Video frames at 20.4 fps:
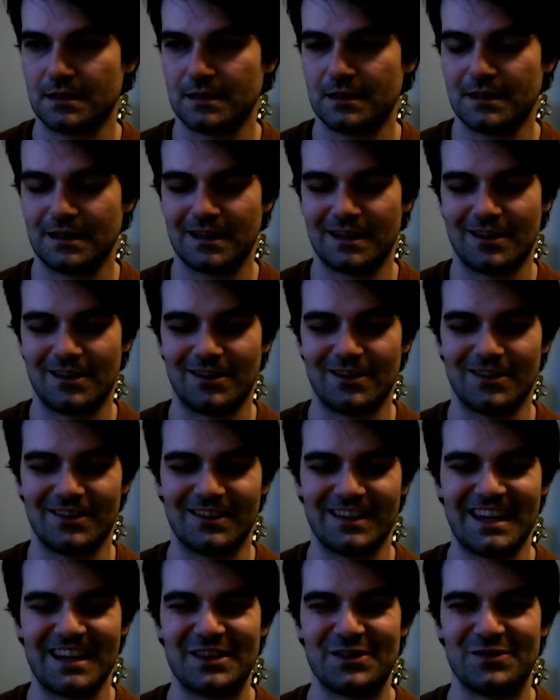I'll
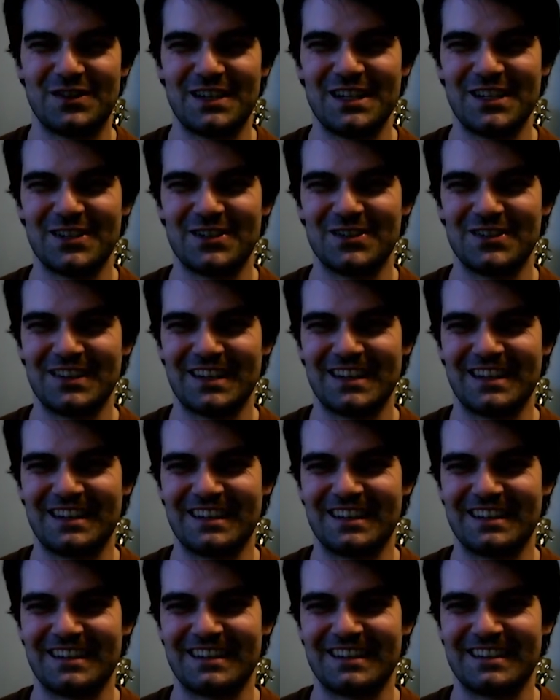end the video,
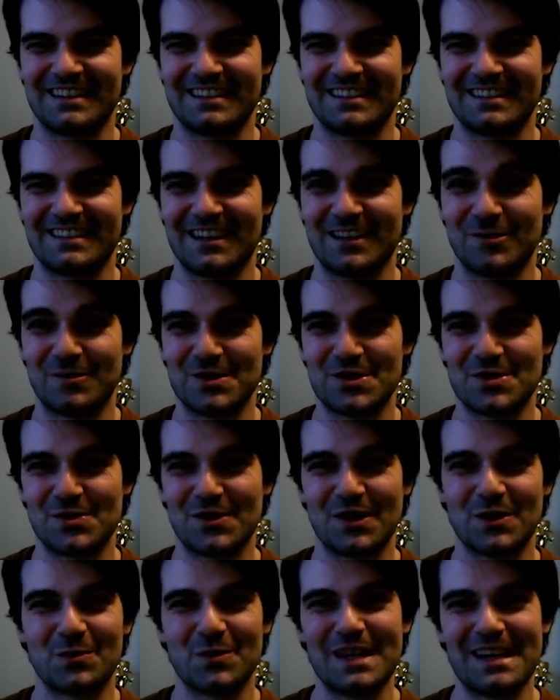and I'll wish you a
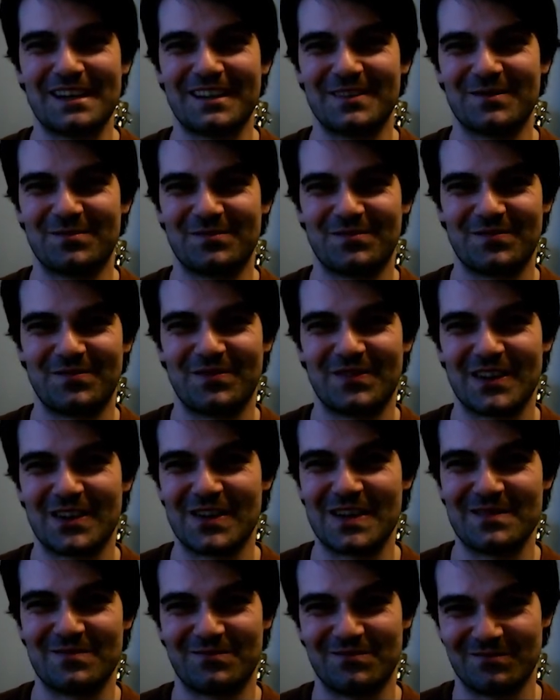good week. All
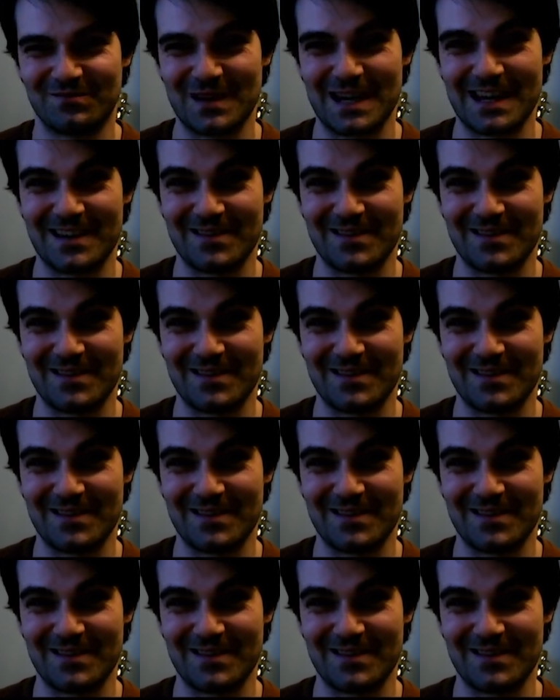right, bye.